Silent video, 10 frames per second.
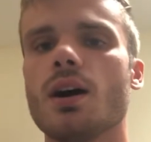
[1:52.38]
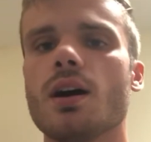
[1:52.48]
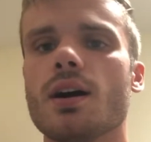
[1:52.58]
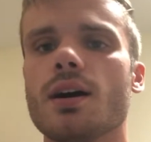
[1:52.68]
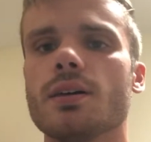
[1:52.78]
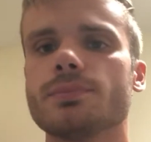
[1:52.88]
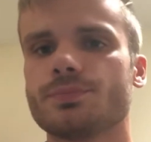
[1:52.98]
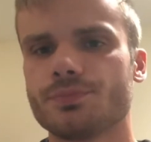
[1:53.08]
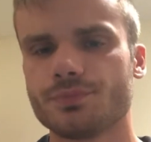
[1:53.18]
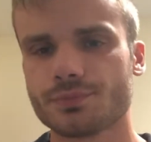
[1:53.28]
The
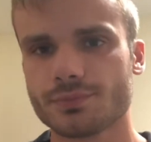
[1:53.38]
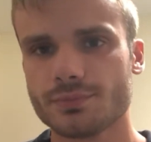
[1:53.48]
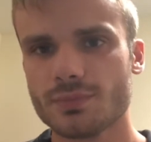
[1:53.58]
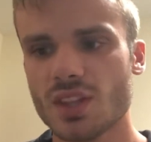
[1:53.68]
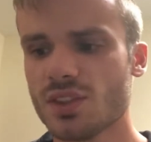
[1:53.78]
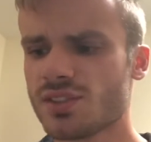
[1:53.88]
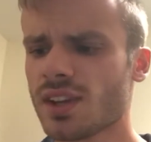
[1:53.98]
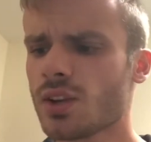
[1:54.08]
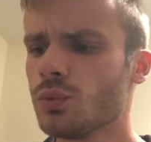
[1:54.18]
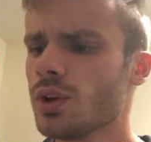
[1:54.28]

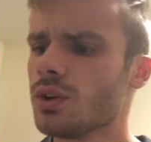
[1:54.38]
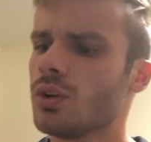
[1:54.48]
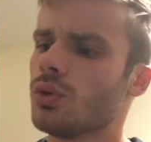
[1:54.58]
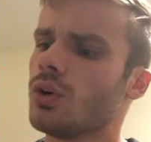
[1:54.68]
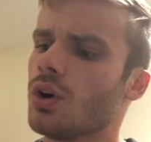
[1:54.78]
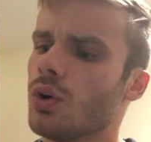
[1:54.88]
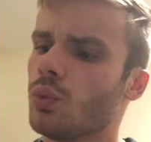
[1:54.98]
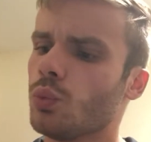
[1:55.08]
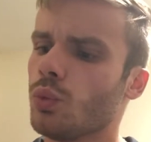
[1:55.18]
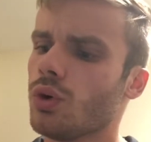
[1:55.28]
second one
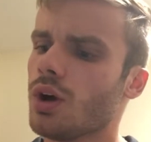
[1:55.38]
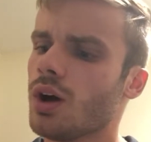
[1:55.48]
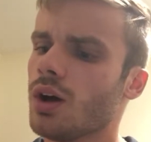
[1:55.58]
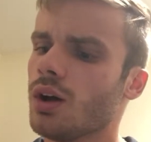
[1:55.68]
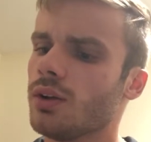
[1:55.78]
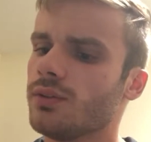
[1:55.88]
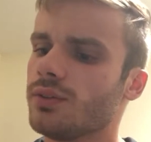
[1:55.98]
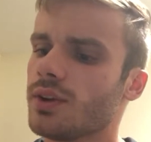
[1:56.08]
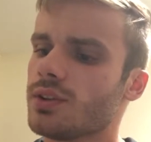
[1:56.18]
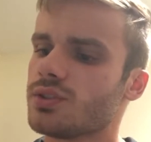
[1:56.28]
of
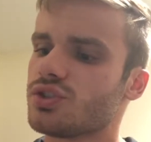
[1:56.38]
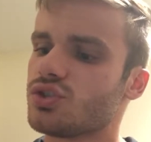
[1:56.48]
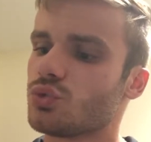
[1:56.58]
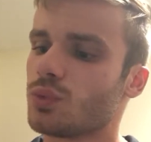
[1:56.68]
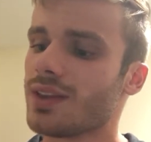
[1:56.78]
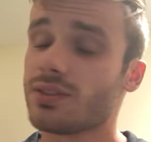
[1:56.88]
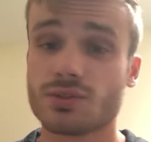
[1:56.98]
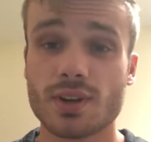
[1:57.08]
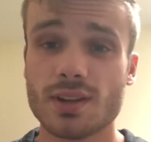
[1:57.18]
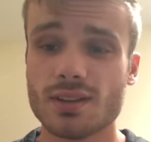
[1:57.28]
strength
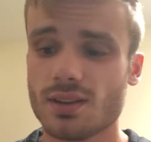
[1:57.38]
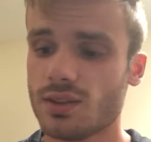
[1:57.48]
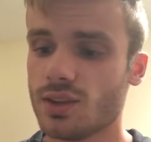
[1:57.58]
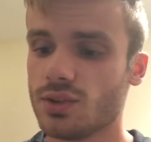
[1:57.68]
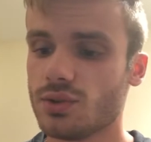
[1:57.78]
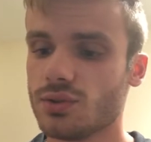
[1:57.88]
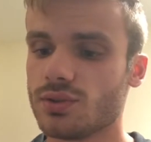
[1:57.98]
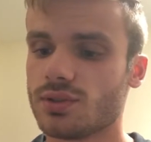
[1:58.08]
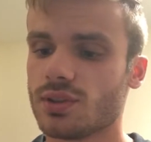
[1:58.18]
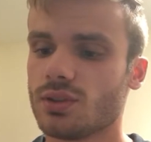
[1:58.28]
training, they
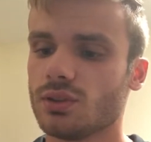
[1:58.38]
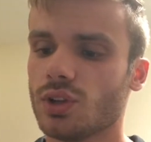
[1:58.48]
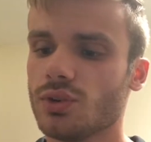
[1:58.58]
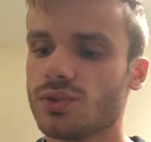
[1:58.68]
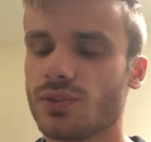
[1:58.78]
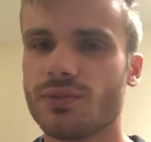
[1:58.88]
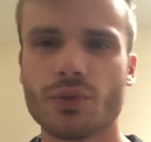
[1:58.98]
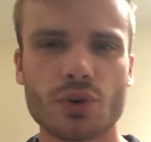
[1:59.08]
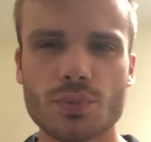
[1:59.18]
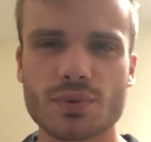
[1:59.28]
used loads of
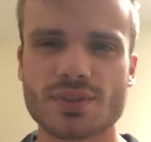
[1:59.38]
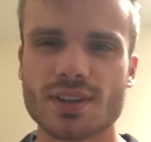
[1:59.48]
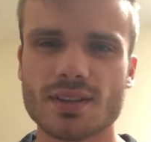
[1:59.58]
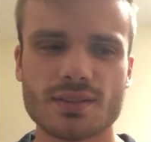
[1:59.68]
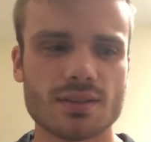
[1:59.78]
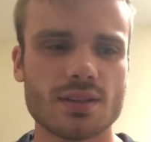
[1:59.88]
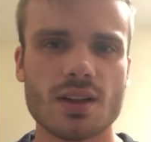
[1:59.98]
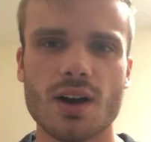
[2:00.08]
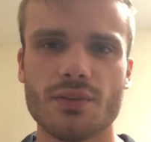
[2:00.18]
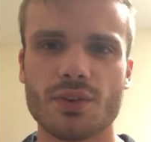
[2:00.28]
40%
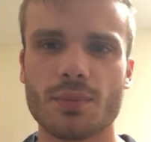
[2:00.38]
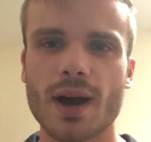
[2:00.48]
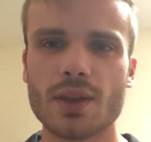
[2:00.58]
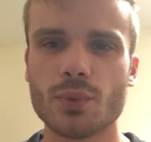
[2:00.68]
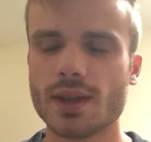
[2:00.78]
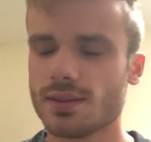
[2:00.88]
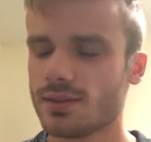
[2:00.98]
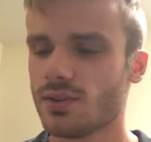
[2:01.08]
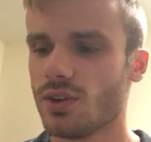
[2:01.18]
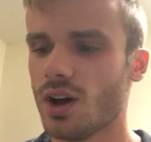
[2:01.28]
of their body weight
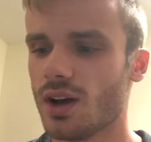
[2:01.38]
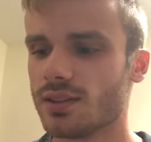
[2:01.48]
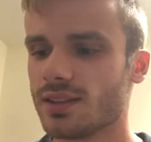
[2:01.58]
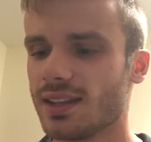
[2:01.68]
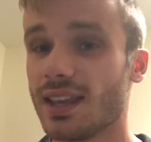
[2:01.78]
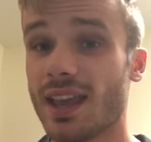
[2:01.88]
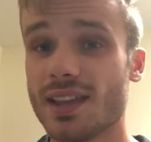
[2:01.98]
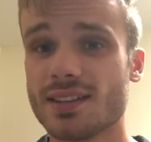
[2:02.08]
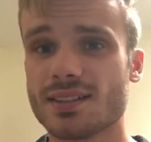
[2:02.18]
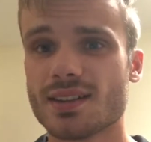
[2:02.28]
to
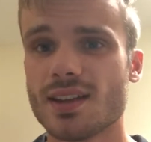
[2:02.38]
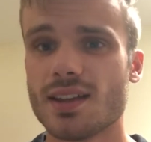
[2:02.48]
gauge